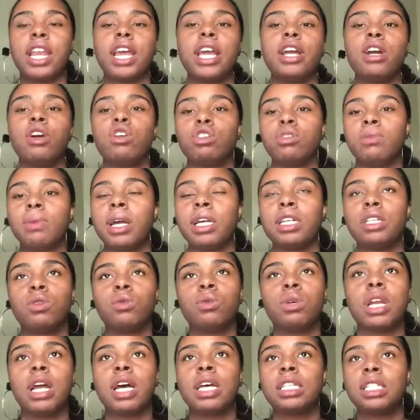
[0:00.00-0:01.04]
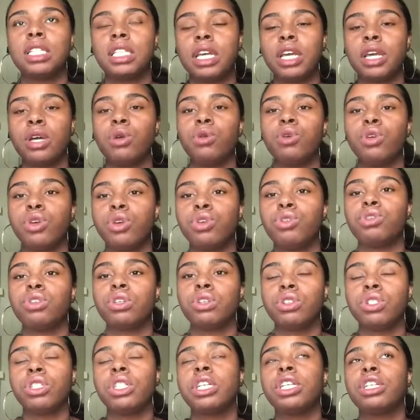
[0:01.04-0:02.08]
That goes back to what I said. Who you
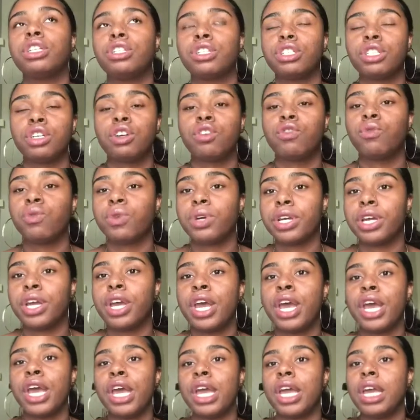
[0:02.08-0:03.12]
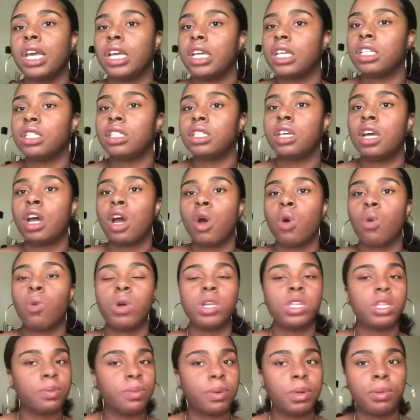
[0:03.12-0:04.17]
associate yourself with is
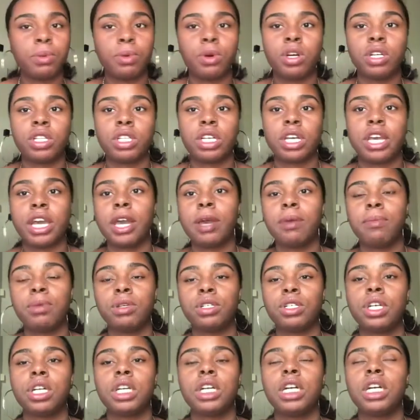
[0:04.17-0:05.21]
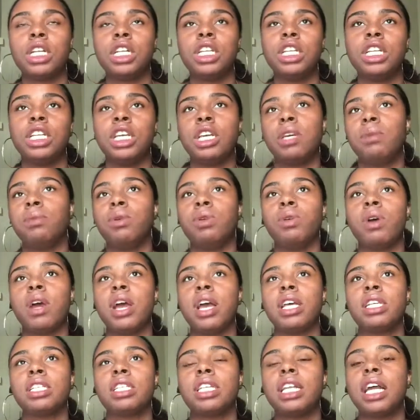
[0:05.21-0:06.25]
what the people on the campus are going to deem you
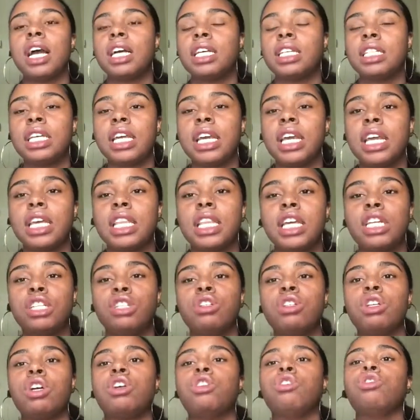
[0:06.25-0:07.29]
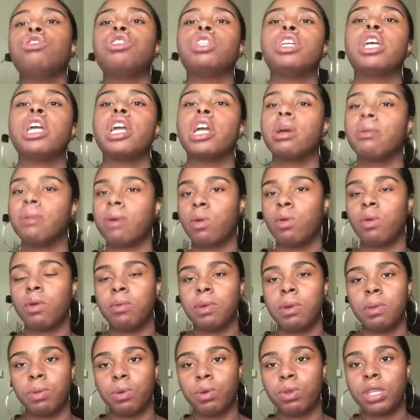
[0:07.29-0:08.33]
as. And not saying that, you know, you should care about what
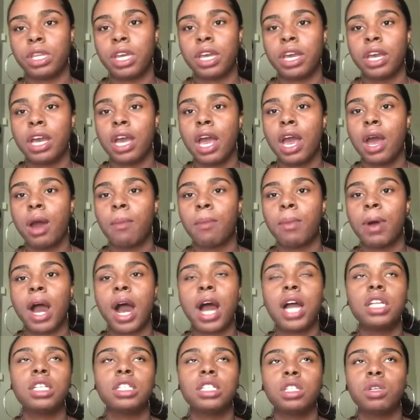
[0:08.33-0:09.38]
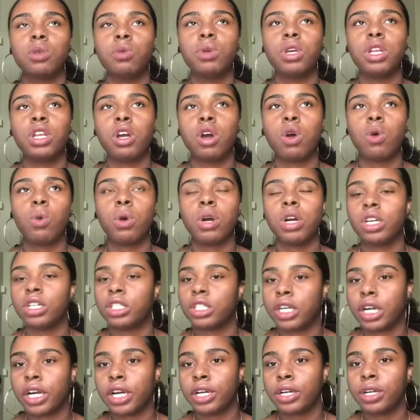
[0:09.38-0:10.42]
people think, but honestly, we know
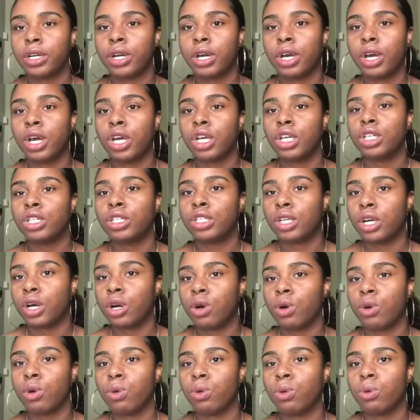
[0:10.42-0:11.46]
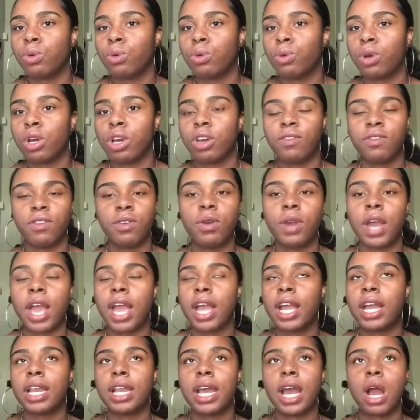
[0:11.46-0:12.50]
words hurt. So if you
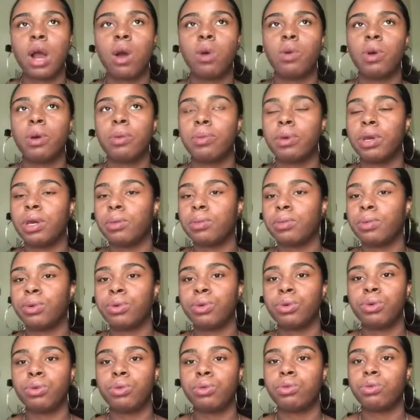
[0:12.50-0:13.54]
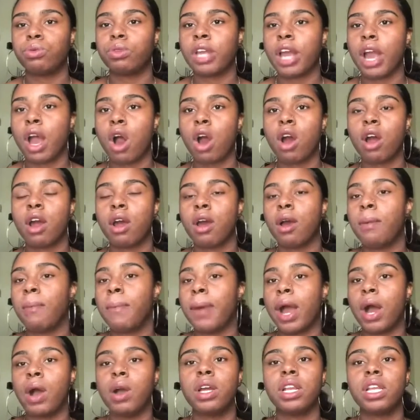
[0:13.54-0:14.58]
hanging out with people that aren't
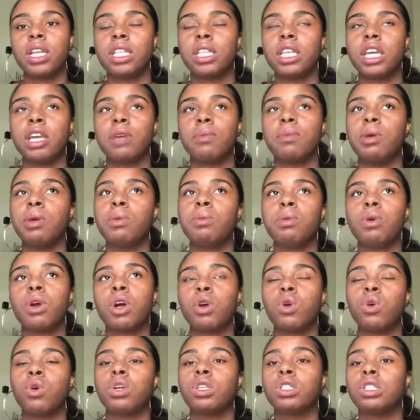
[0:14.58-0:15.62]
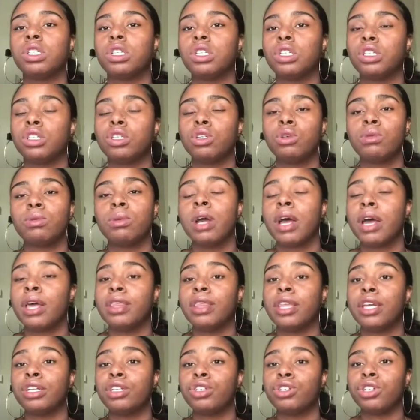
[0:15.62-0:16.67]
about anything, people are going to assume
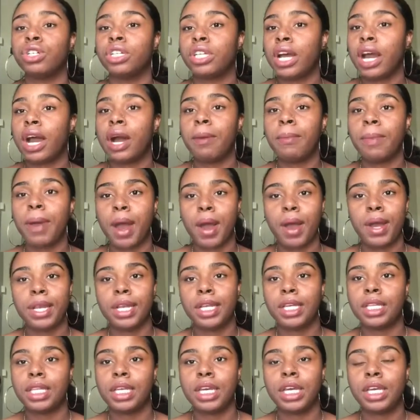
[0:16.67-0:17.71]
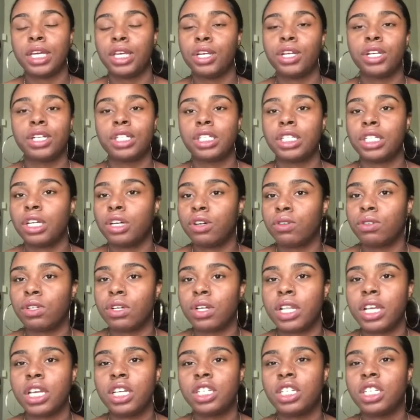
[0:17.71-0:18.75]
that you're not about anything yourself.
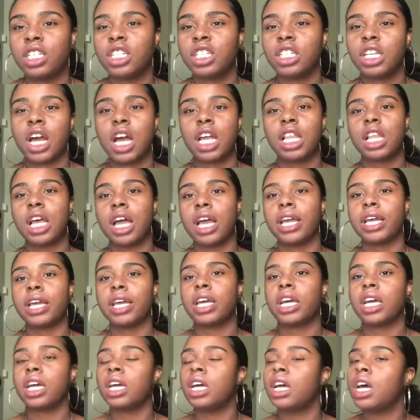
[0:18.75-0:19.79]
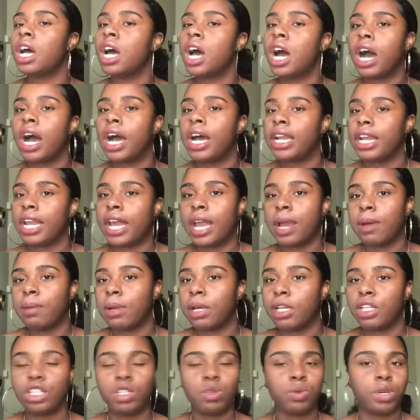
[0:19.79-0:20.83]
So that's just not, like, a name
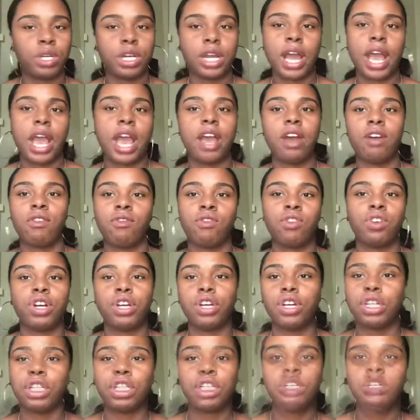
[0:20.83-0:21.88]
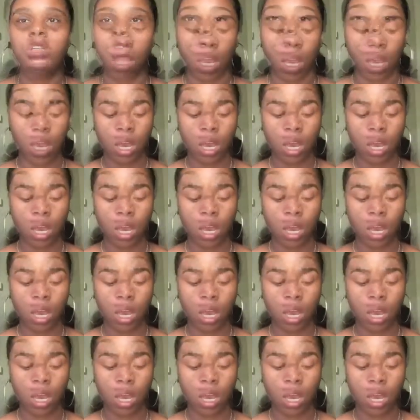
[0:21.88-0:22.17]
that you want to have for yourself.